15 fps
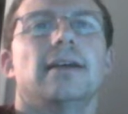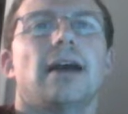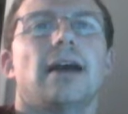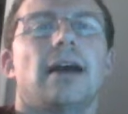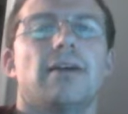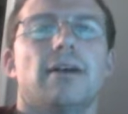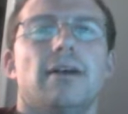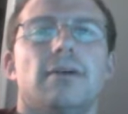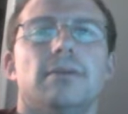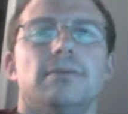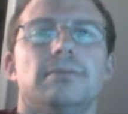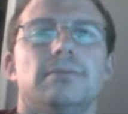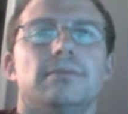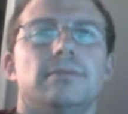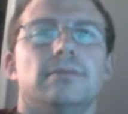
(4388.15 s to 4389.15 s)
I don't
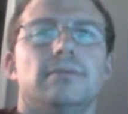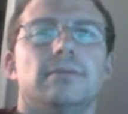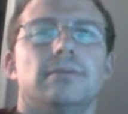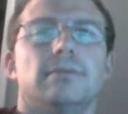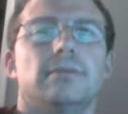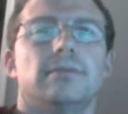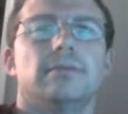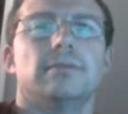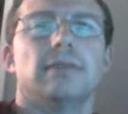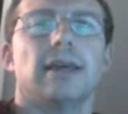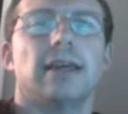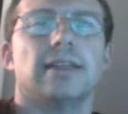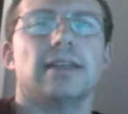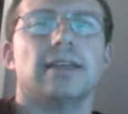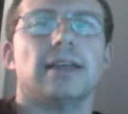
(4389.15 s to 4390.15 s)
know, like
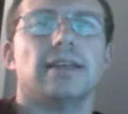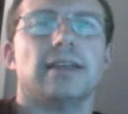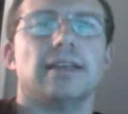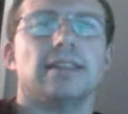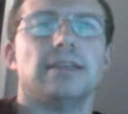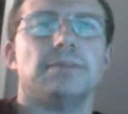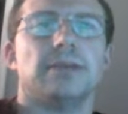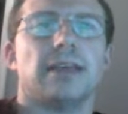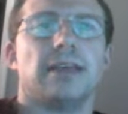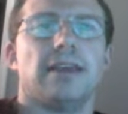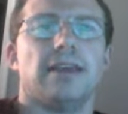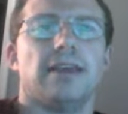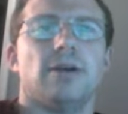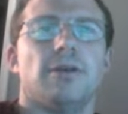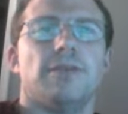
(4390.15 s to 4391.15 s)
it. Does, it, it seems like he,
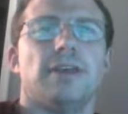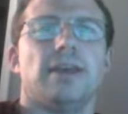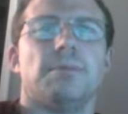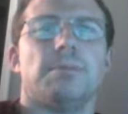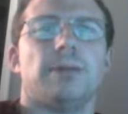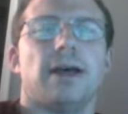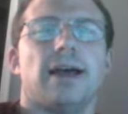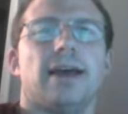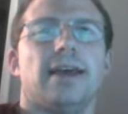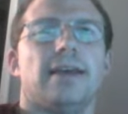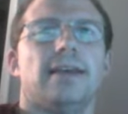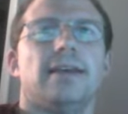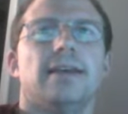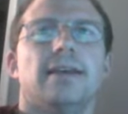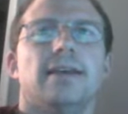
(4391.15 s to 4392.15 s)
you know, if he can play